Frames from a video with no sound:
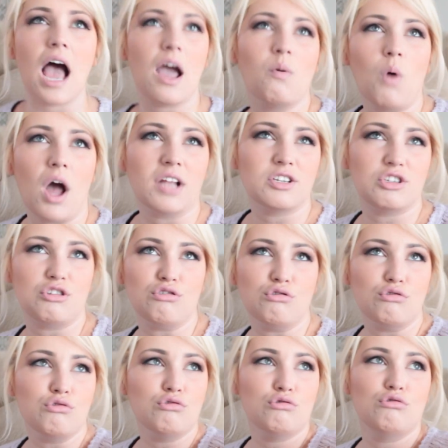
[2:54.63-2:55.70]
I want
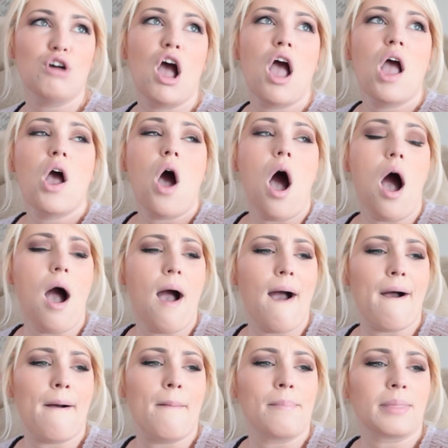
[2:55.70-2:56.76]
to,
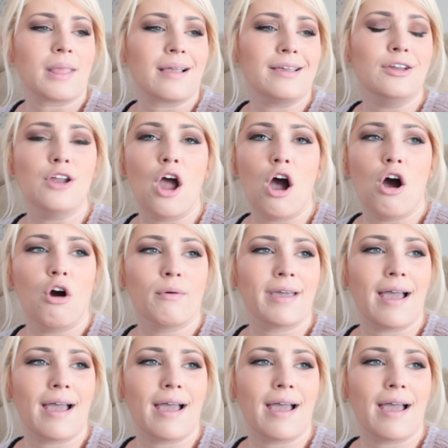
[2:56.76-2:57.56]
you know,